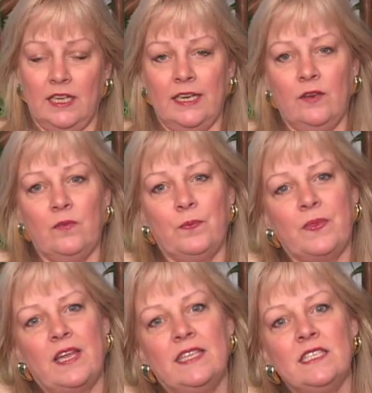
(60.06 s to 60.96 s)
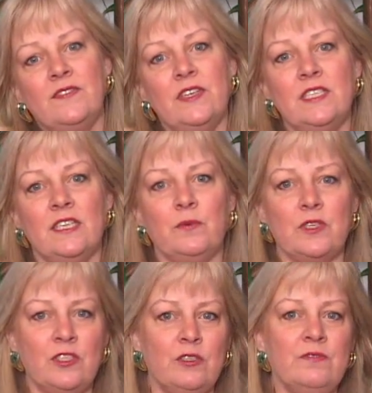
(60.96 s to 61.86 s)
Now, this fits in
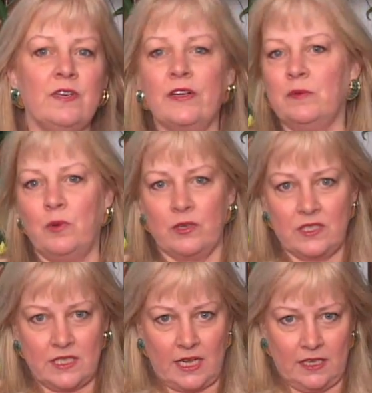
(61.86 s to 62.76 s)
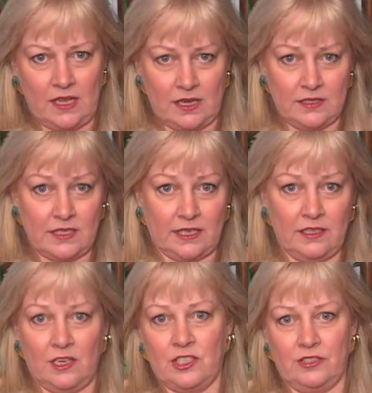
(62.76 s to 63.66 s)
with two very important
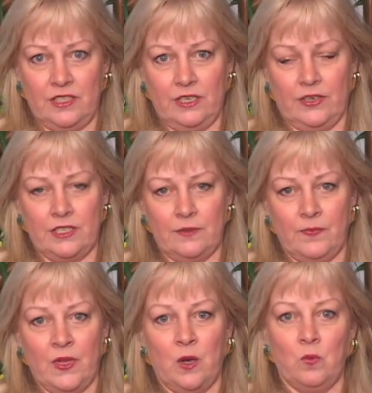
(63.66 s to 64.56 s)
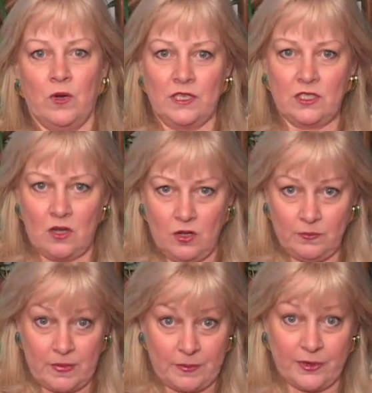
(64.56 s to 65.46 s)
psychological theories. One is called
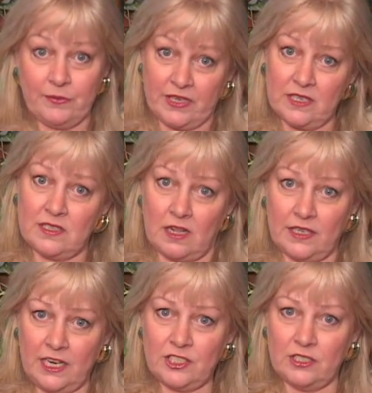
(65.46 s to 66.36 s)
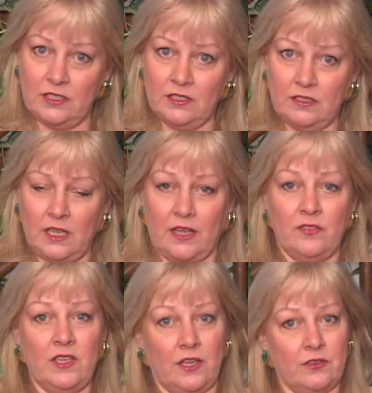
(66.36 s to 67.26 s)
memory reconsolidation, and
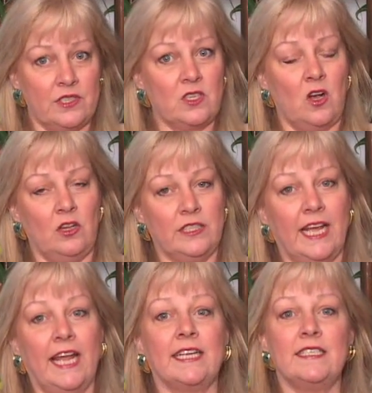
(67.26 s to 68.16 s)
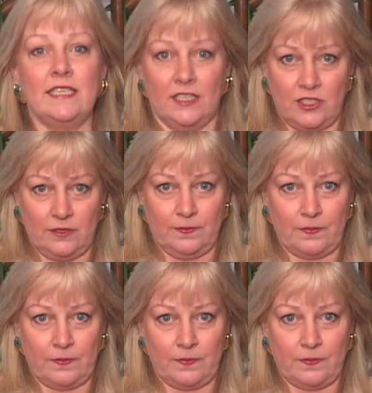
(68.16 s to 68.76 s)
the other is called extinction.